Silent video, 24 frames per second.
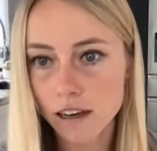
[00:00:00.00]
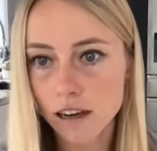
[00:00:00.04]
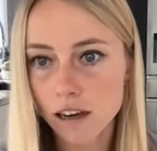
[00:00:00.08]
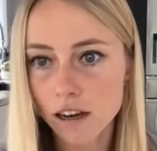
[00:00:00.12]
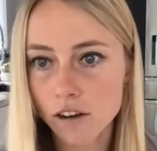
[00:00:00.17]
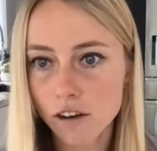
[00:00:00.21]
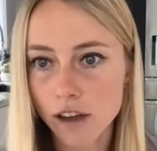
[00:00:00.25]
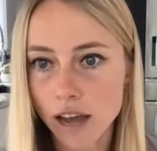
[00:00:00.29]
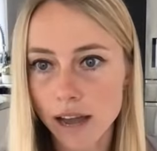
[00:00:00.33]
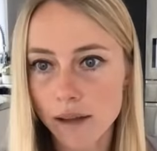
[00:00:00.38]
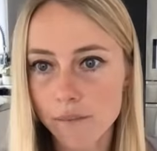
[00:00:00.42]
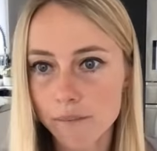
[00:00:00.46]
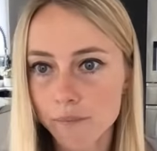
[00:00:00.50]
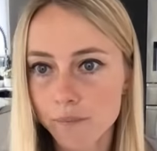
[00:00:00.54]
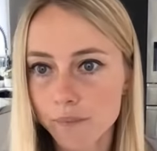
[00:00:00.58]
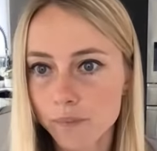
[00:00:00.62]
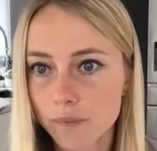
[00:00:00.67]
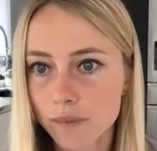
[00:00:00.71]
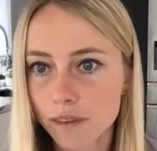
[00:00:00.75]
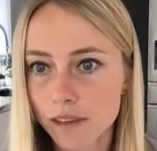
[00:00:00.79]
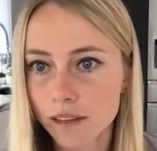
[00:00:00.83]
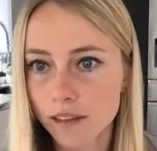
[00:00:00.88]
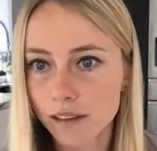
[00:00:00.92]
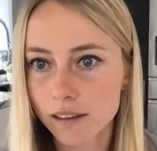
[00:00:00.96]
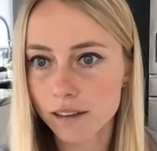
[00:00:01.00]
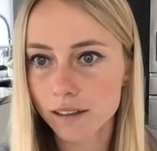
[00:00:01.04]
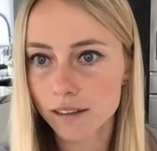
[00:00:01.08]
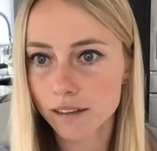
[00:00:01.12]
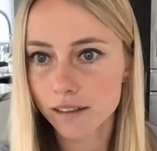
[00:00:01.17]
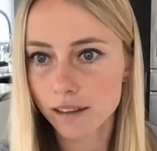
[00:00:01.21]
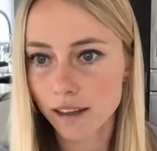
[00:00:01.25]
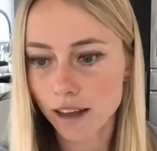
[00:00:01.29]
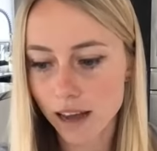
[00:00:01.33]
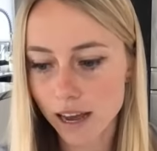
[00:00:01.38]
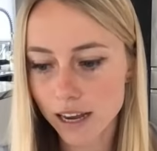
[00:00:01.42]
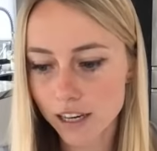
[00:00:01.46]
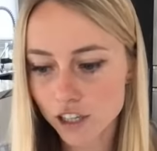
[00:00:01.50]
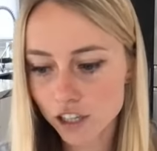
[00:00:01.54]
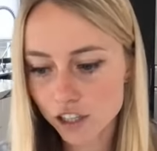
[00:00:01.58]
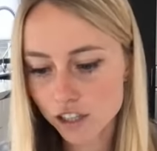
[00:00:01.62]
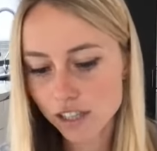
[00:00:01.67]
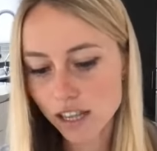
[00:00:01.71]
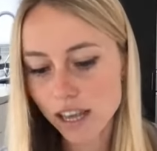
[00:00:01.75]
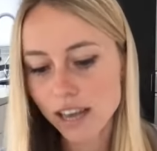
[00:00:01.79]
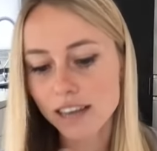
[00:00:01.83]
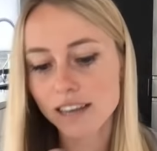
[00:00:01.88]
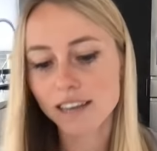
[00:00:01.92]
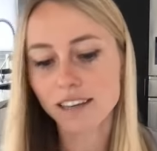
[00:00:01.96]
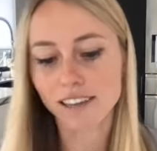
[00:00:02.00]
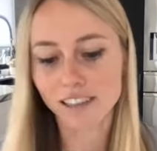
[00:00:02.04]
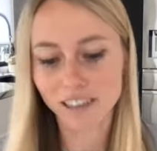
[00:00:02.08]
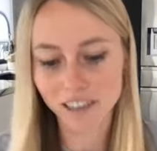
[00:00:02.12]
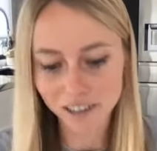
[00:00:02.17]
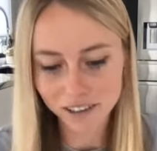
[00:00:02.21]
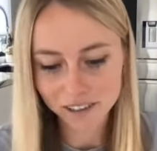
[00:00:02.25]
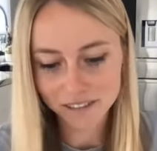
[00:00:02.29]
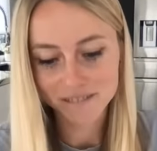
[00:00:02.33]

Okay. I just like